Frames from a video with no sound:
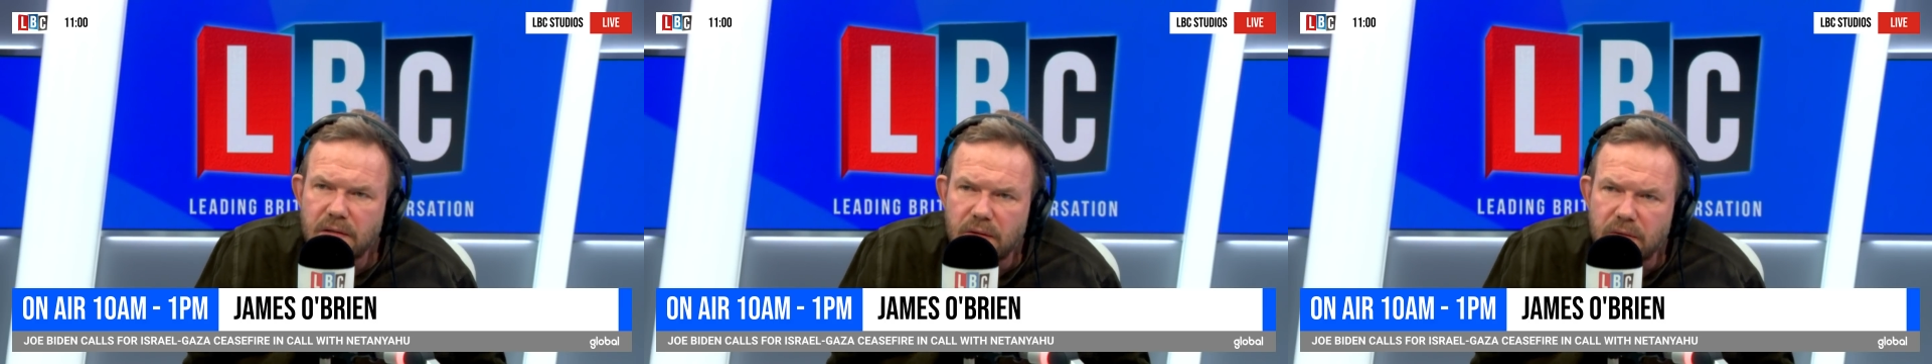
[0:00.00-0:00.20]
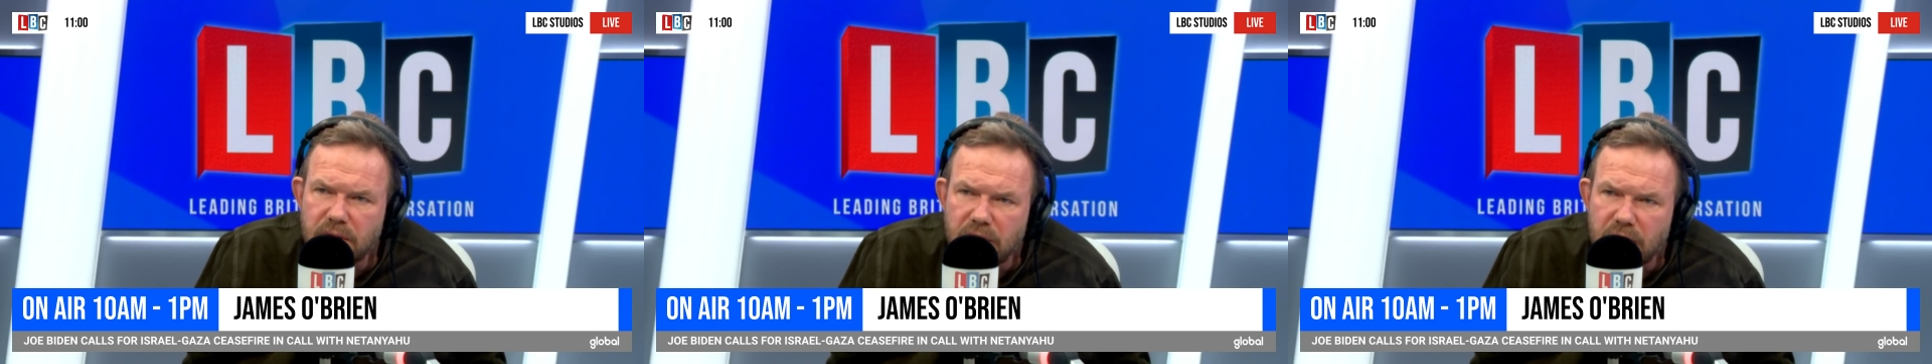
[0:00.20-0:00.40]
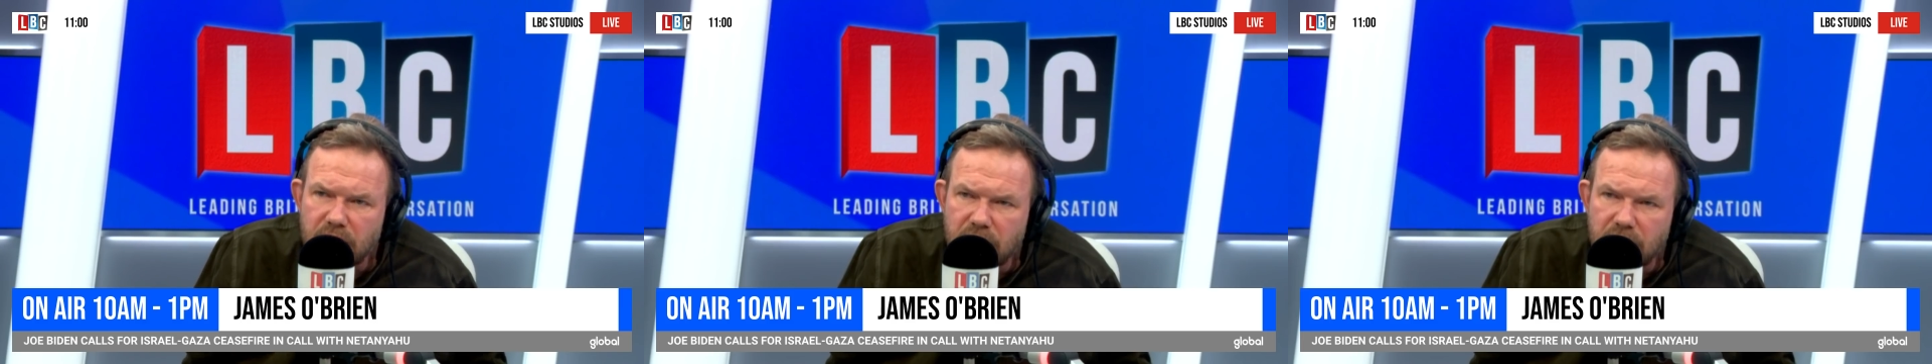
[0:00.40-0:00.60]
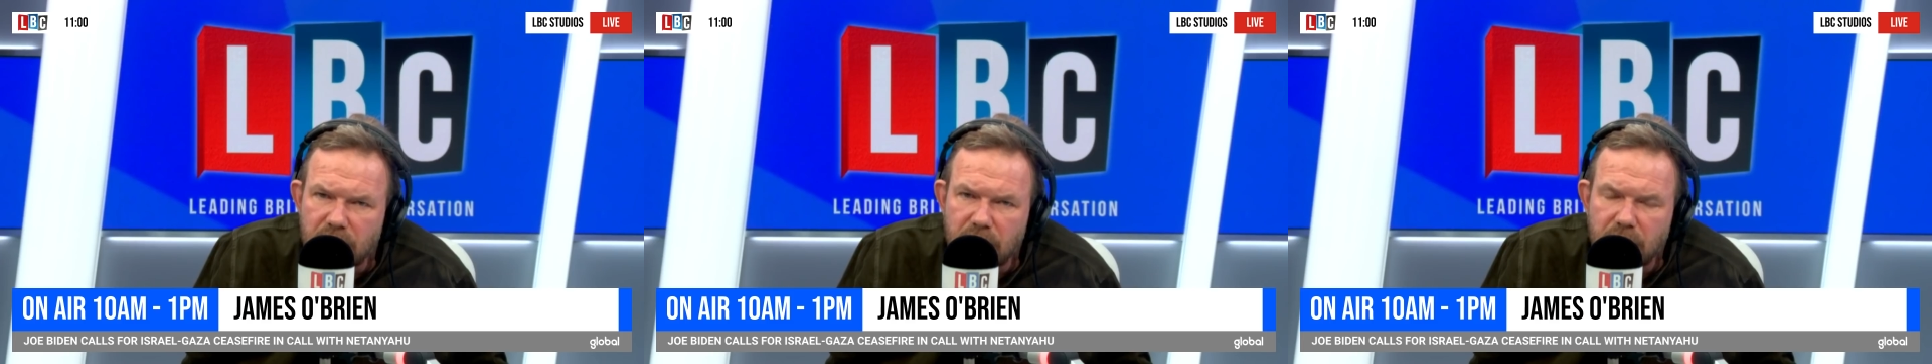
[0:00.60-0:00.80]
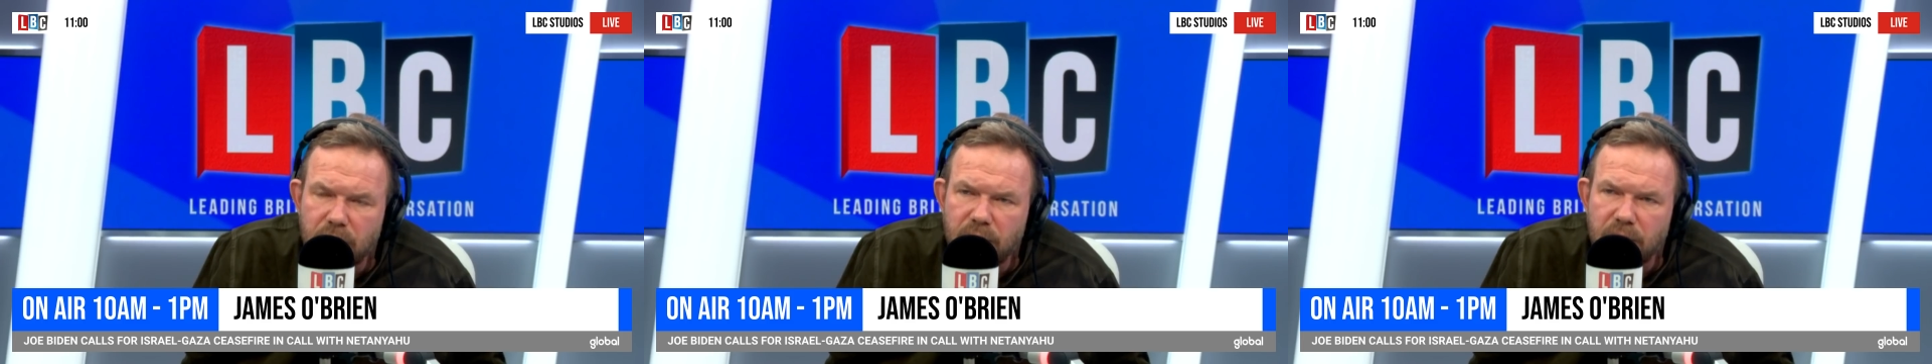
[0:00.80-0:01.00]
toxic and
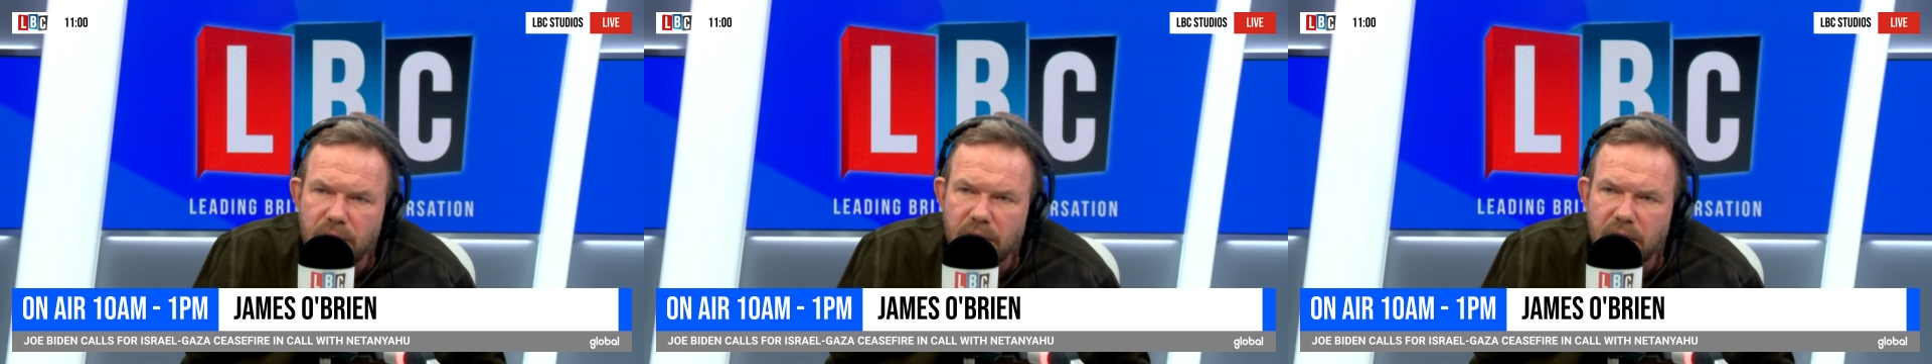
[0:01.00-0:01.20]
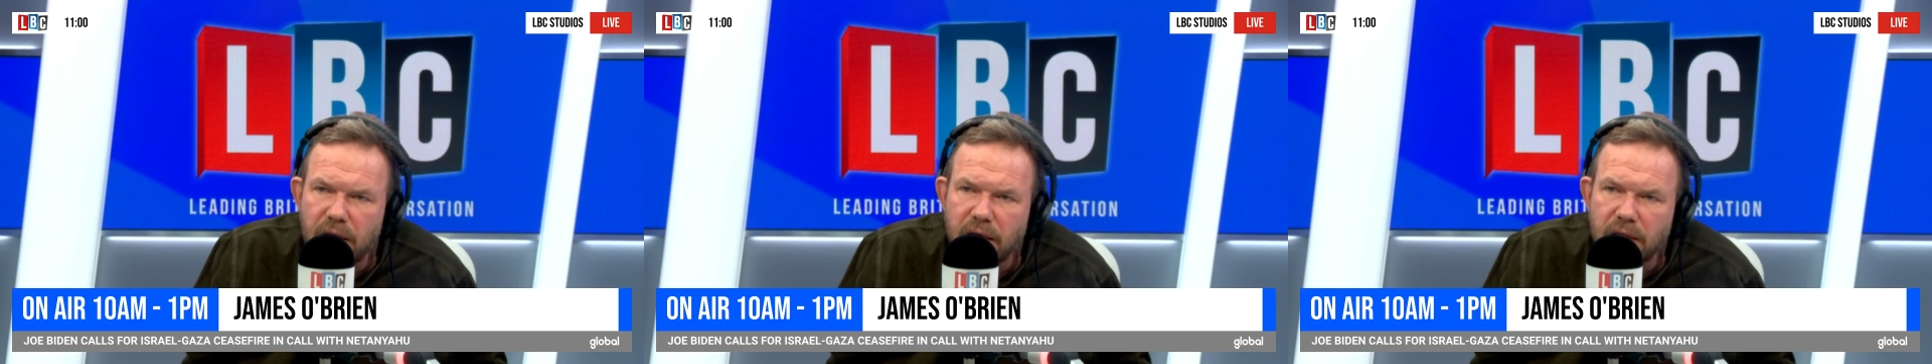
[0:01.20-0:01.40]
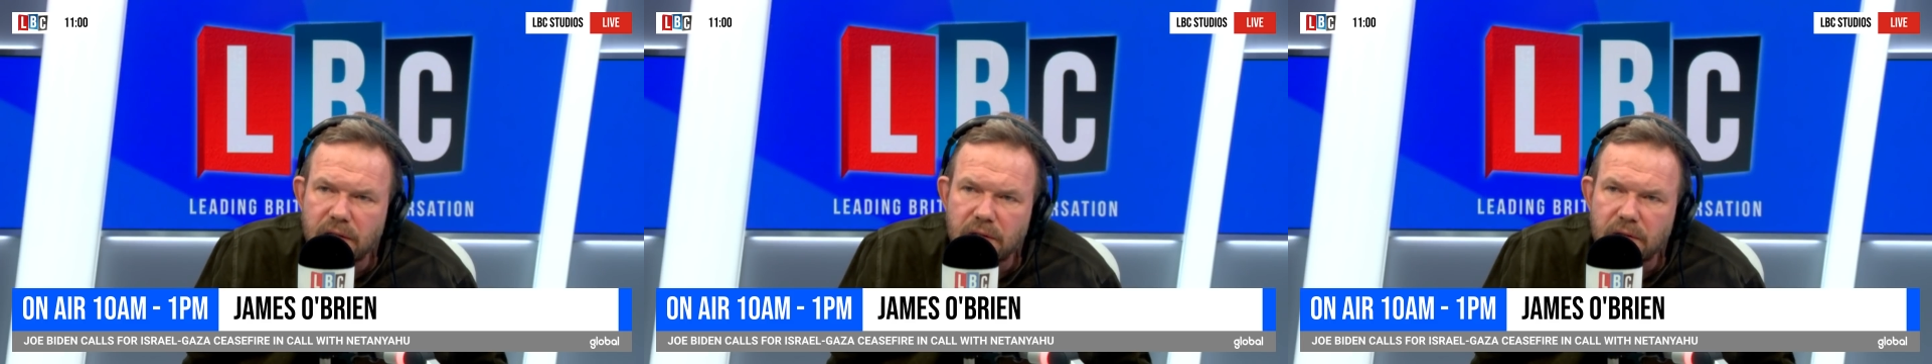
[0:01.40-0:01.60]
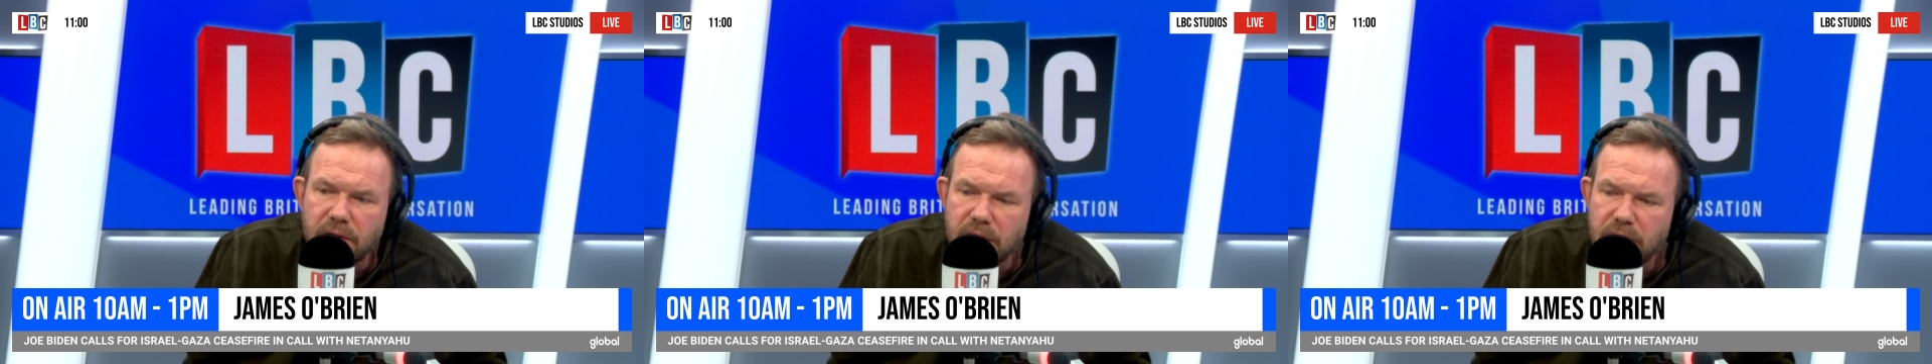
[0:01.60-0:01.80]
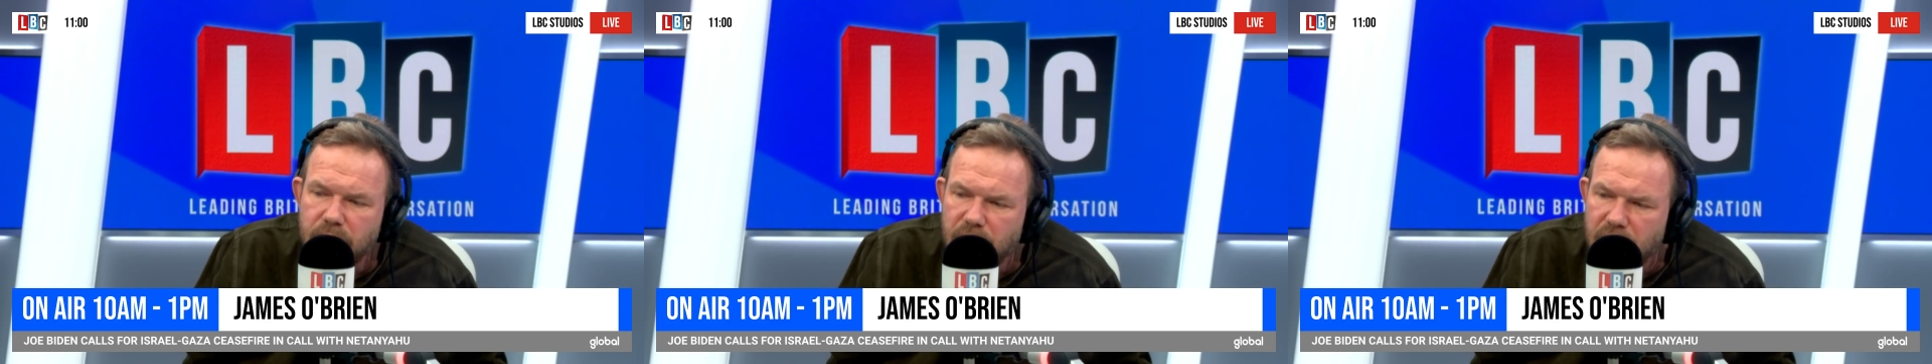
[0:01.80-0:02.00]
deliberate and
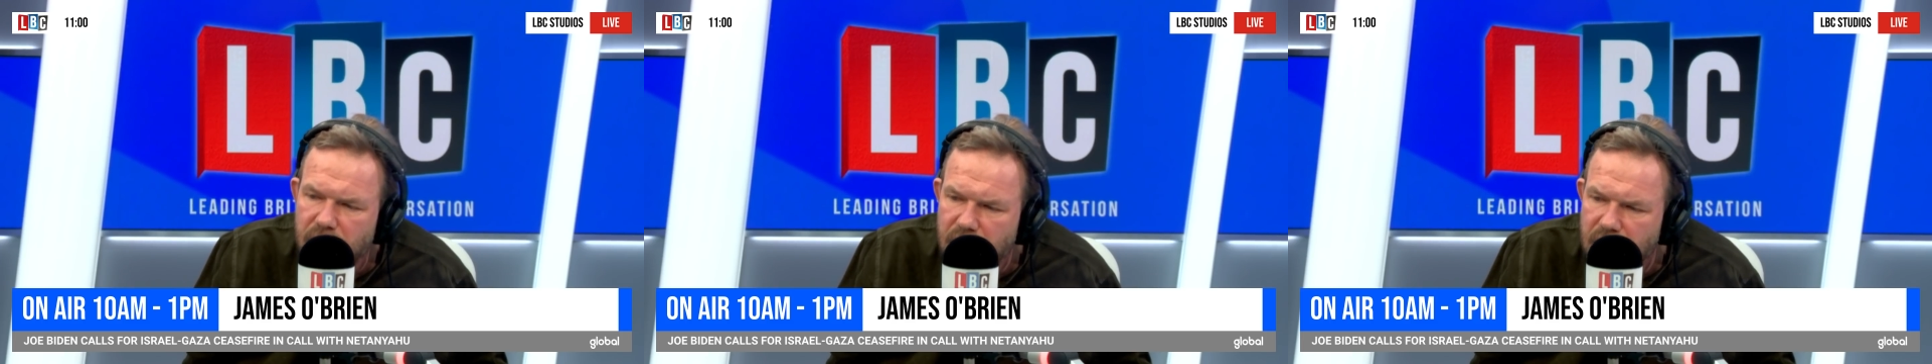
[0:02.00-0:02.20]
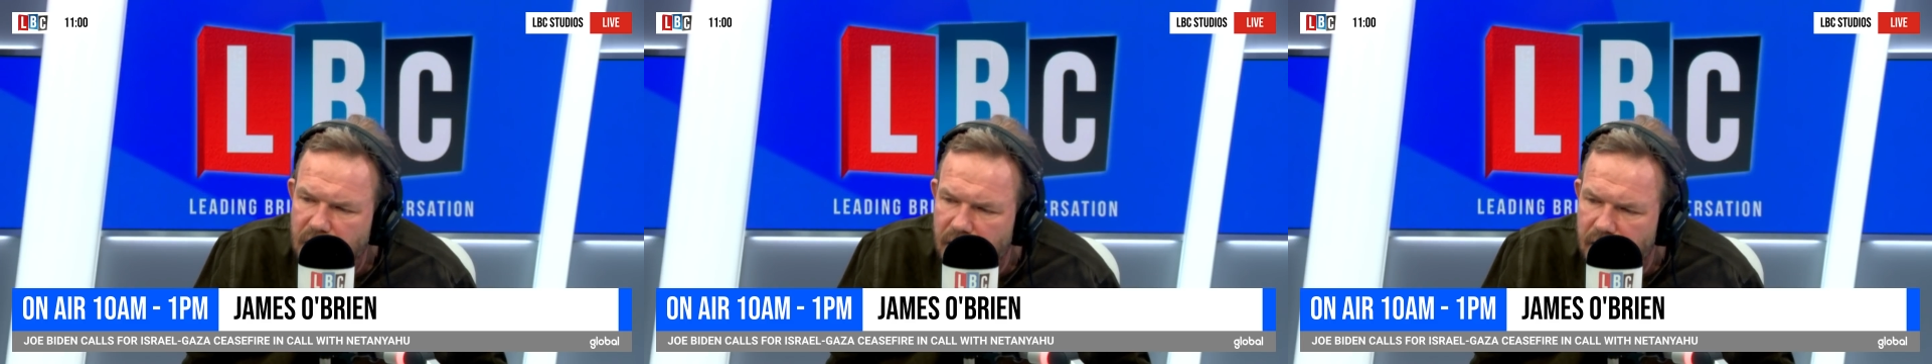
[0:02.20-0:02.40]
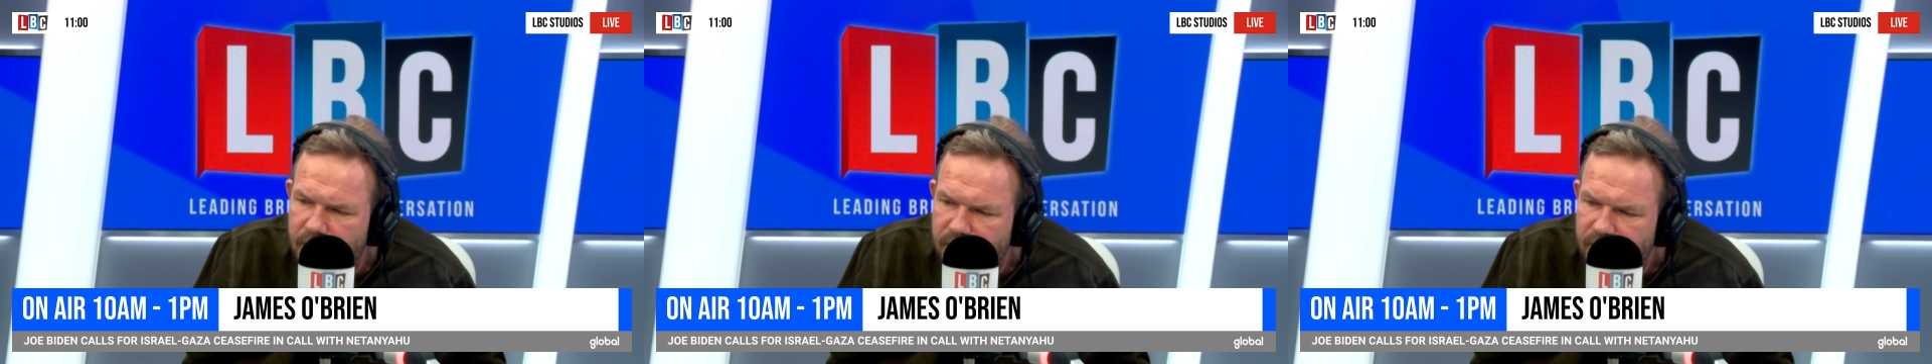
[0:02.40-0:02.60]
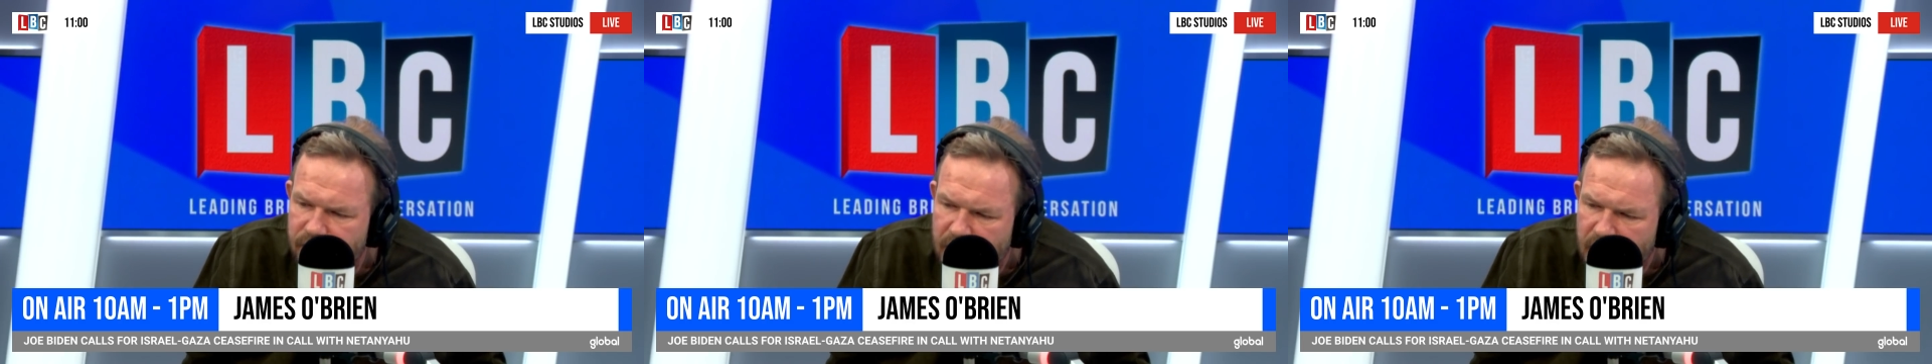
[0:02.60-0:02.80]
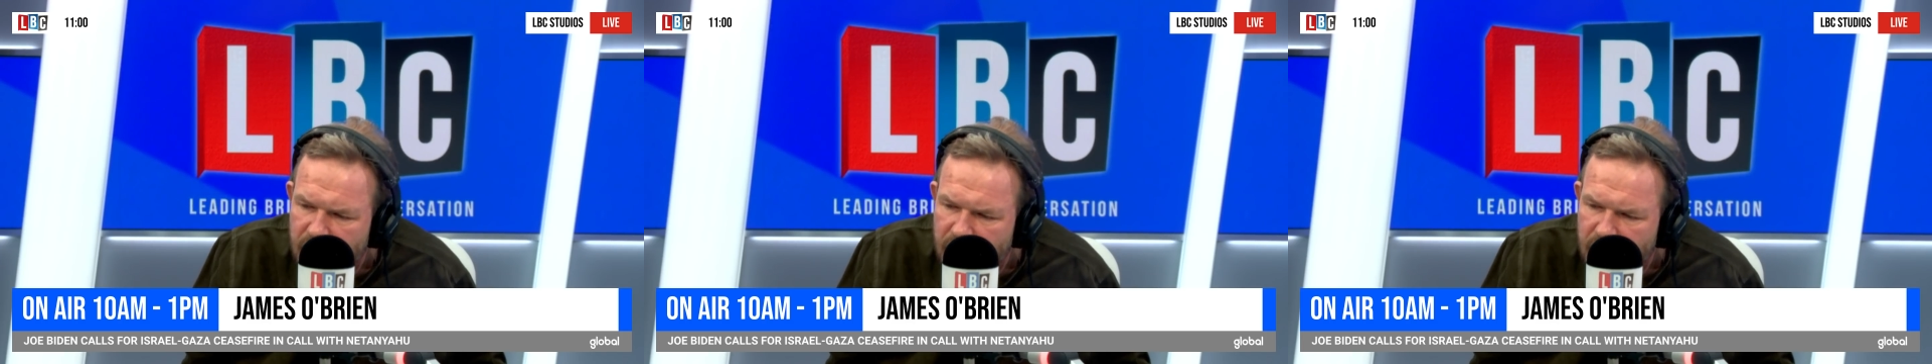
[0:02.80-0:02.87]
dangerous. But the. Um,